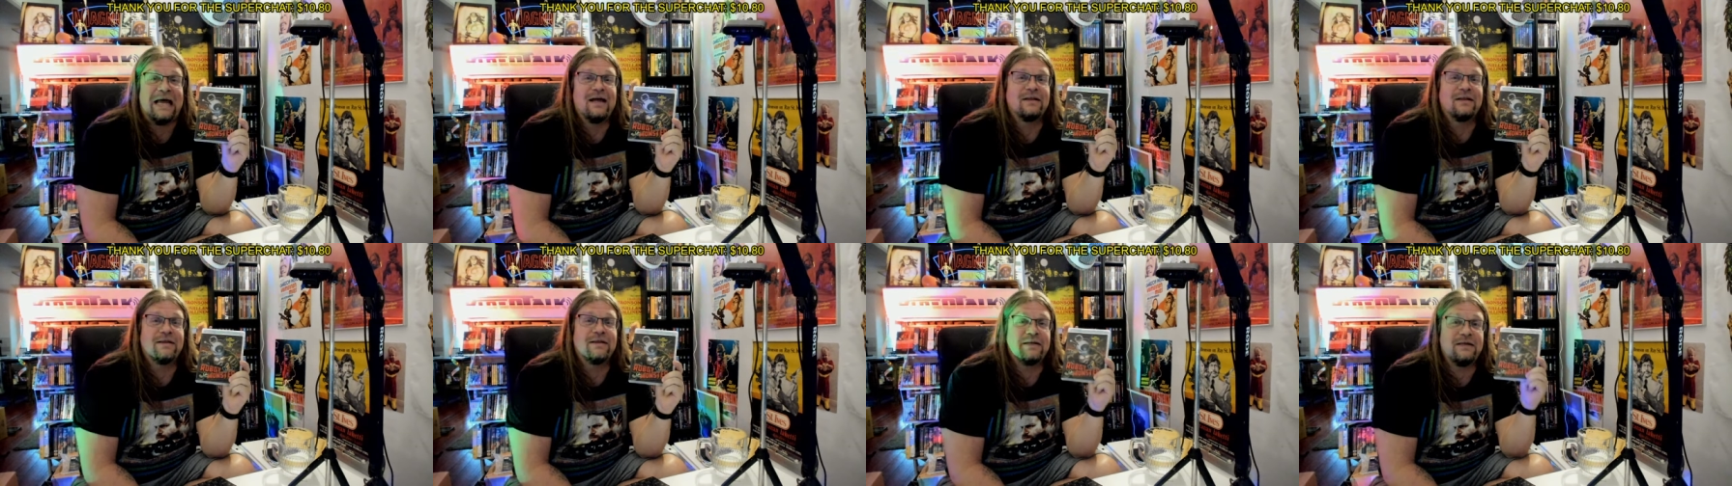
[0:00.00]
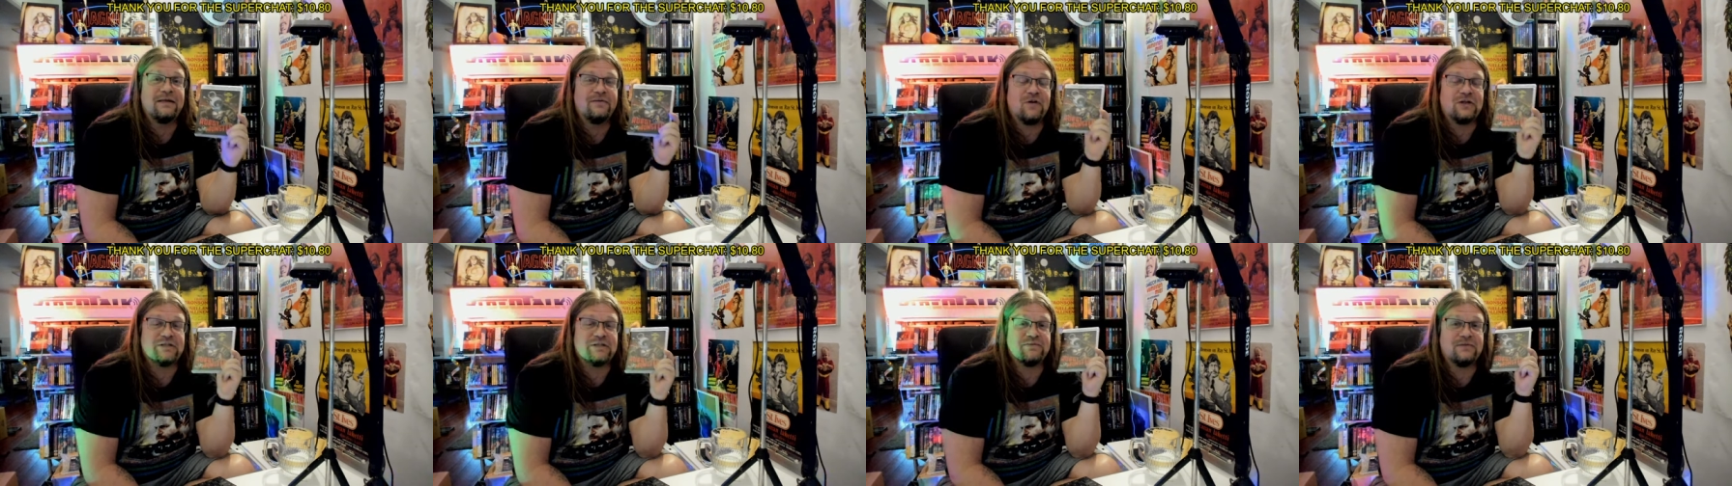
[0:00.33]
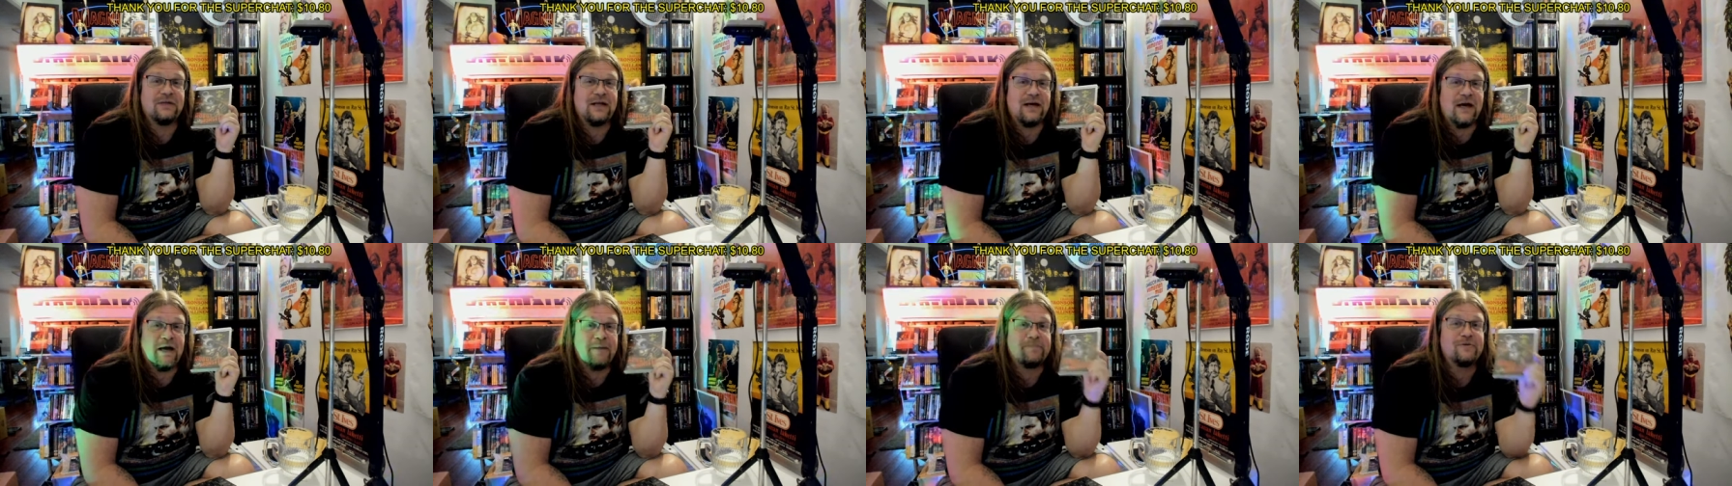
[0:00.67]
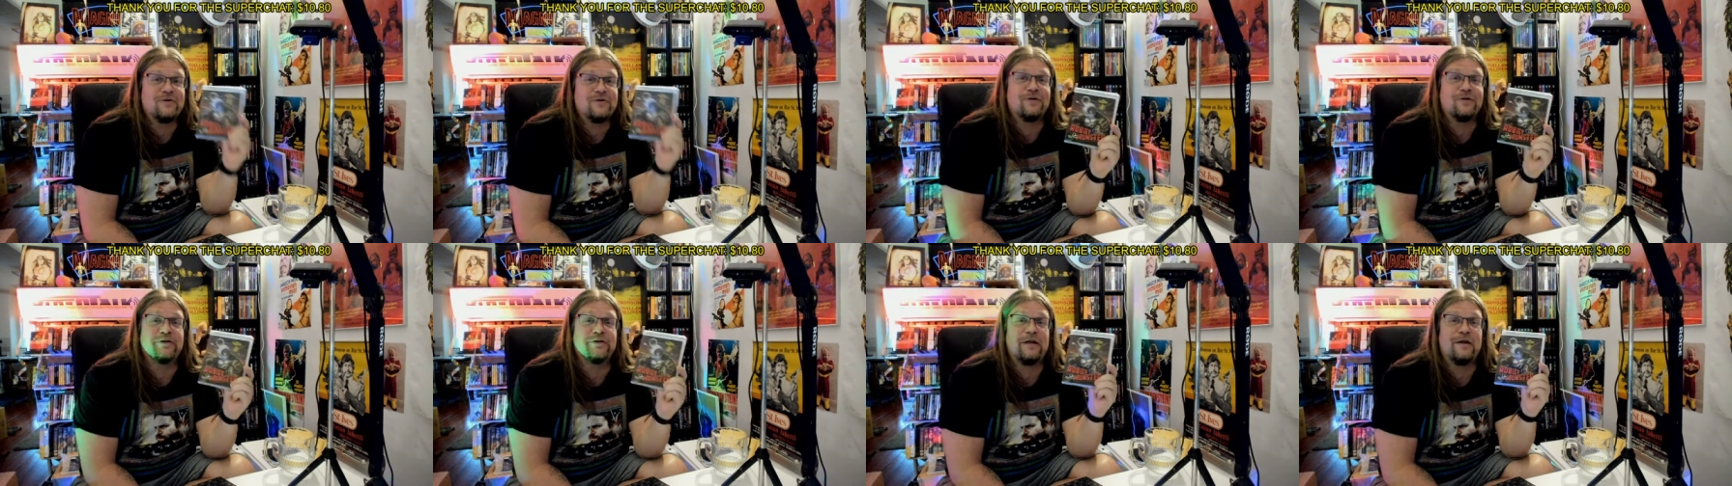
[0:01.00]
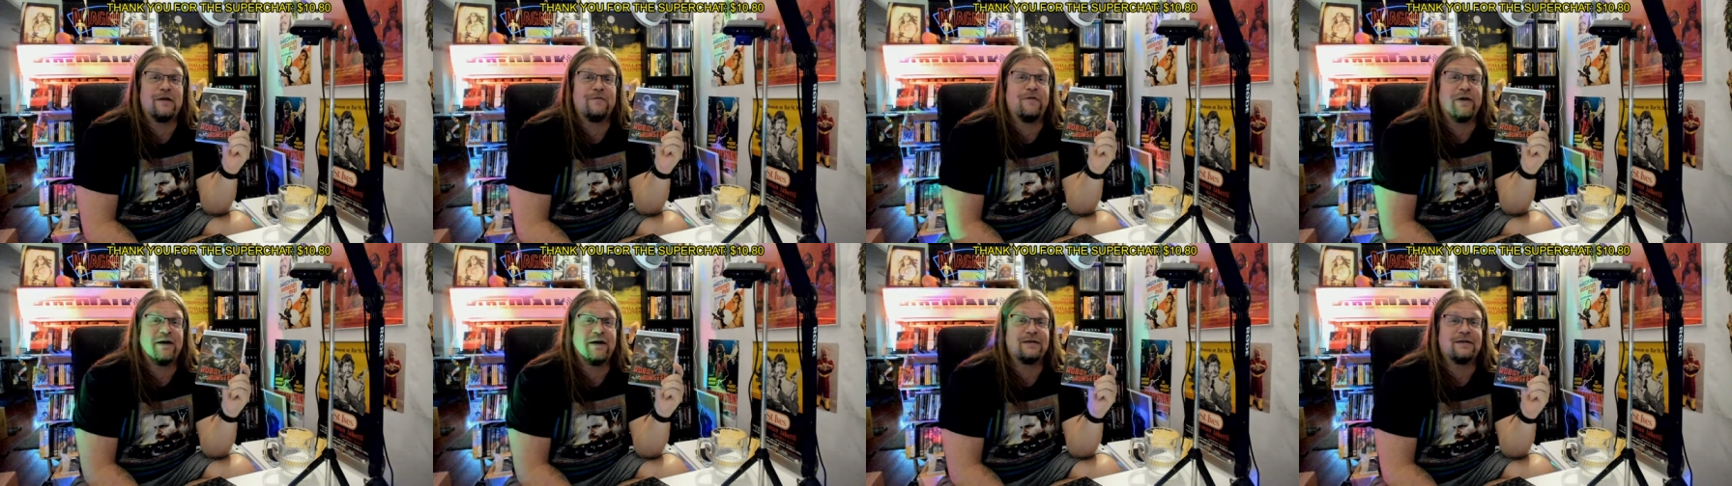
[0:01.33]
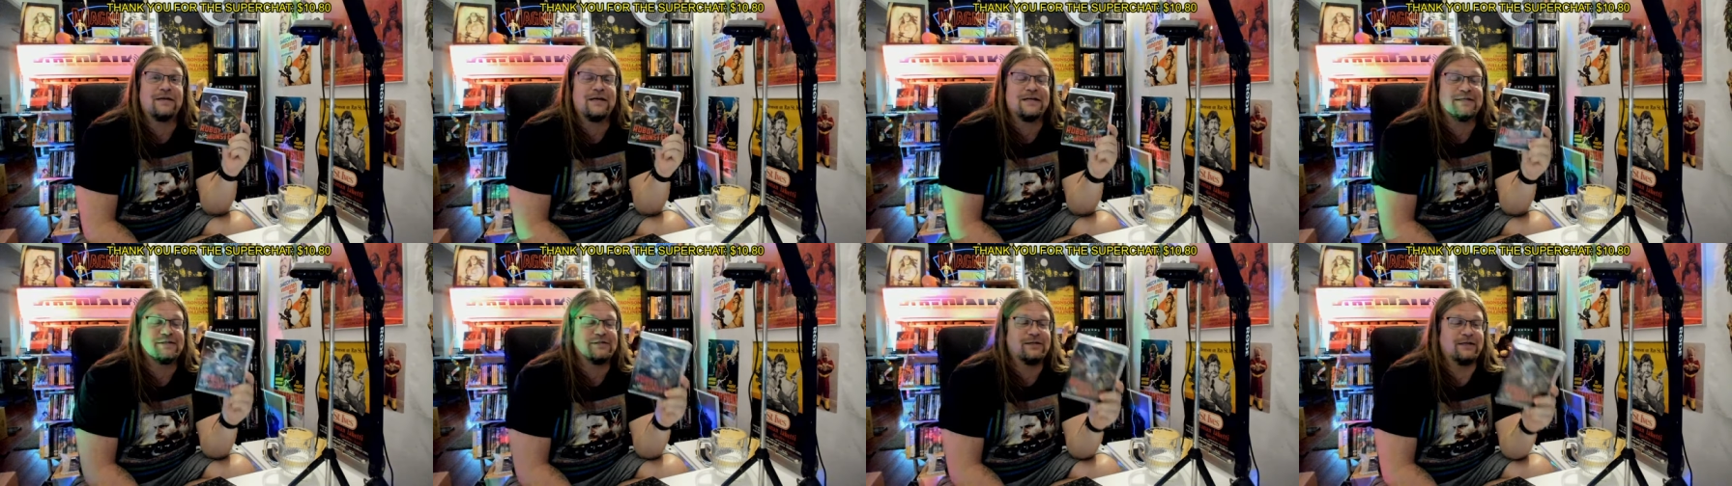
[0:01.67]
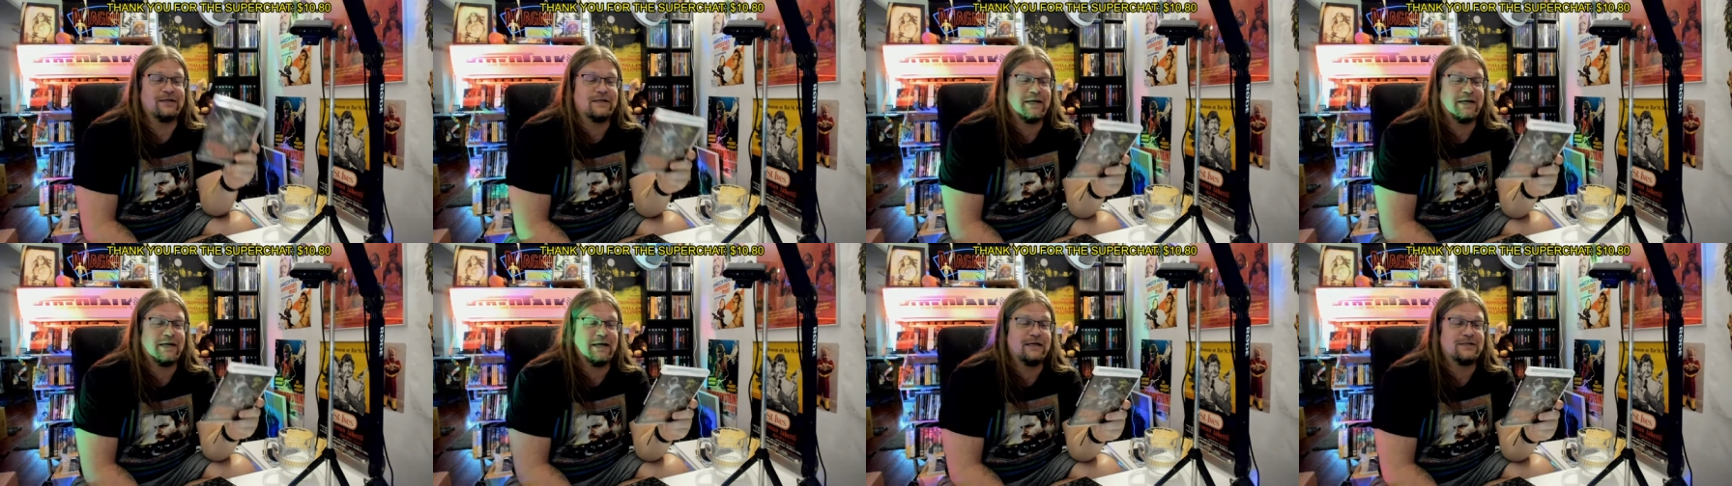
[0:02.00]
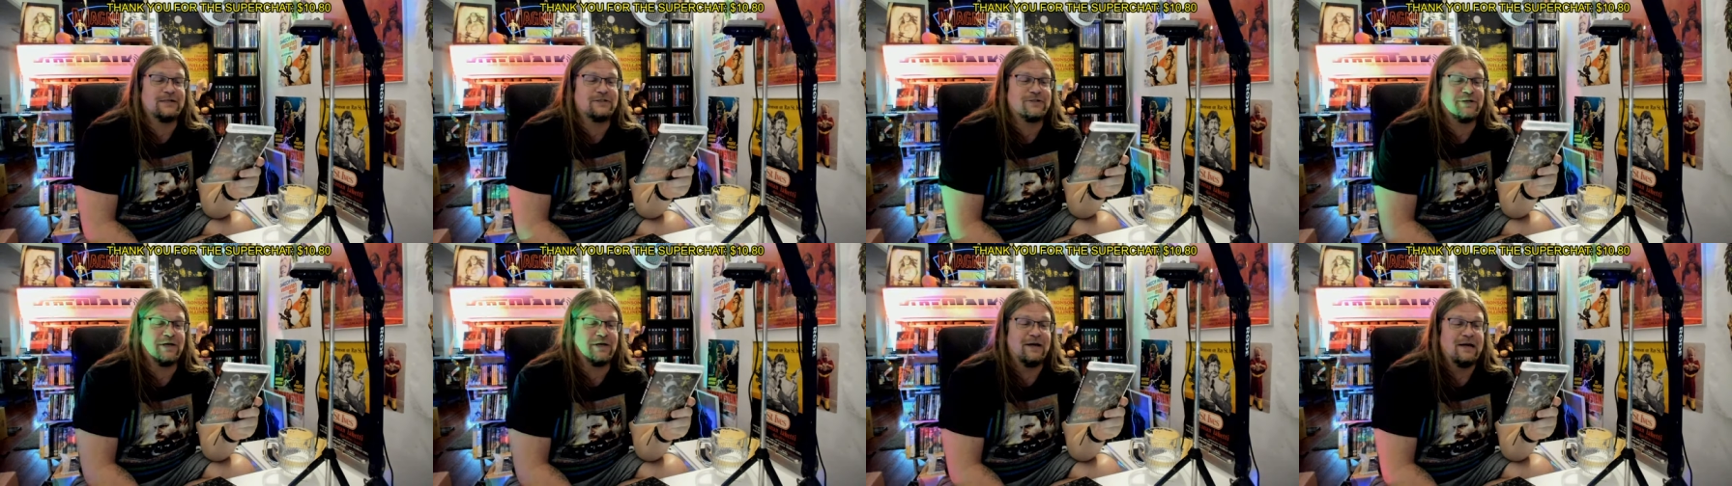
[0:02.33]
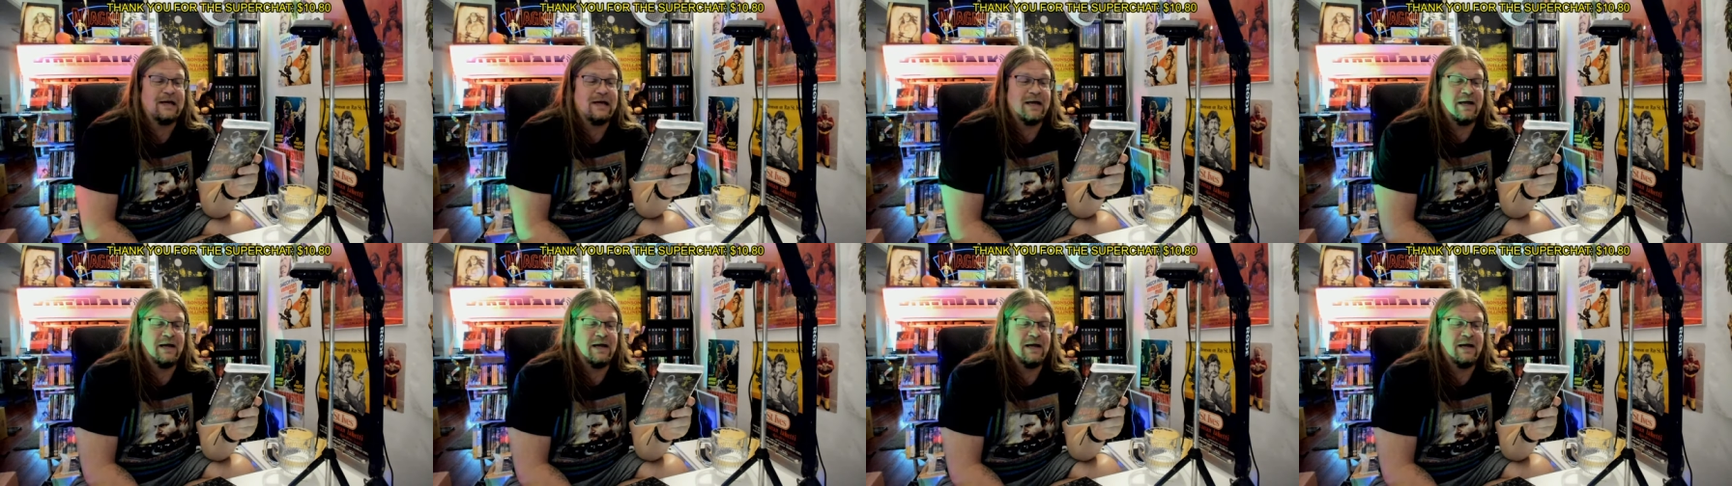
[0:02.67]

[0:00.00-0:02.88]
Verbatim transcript: it was absolutely fantastic extra.